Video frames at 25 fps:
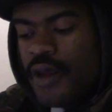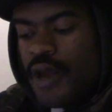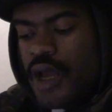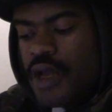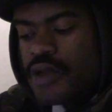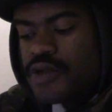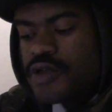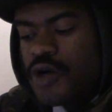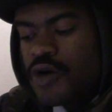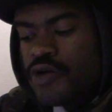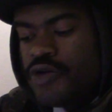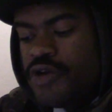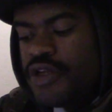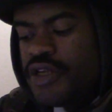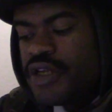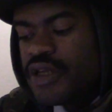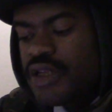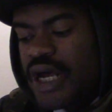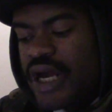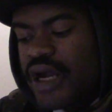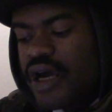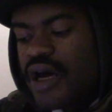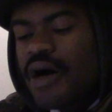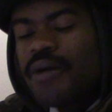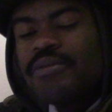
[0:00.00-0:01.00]
And so you need to
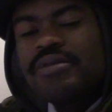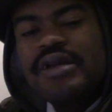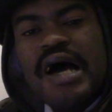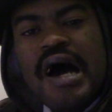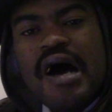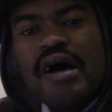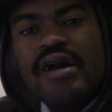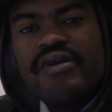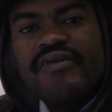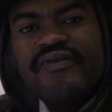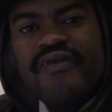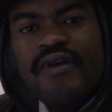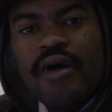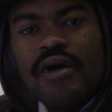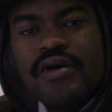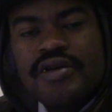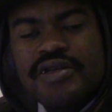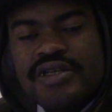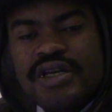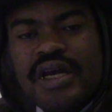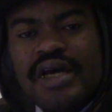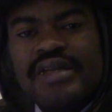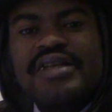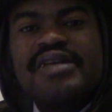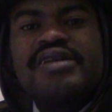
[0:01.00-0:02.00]
like come down and focus
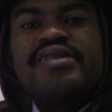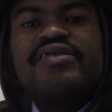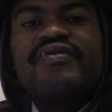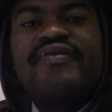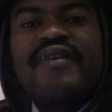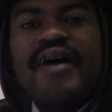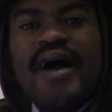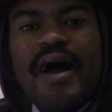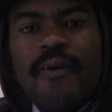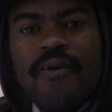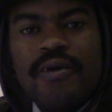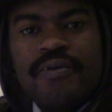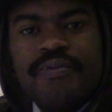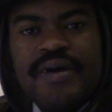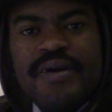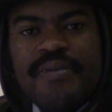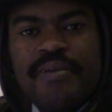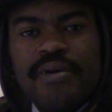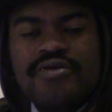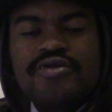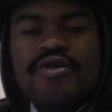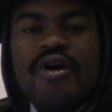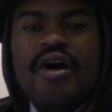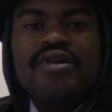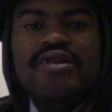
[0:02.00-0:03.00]
and identify with
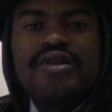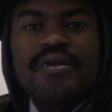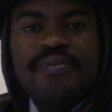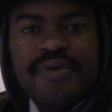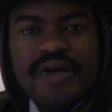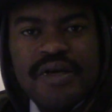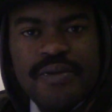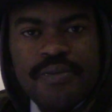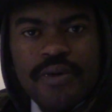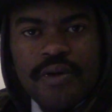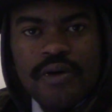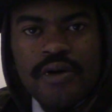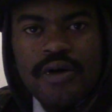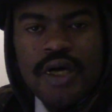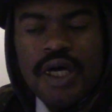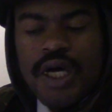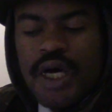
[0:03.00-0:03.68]
people, talk to people.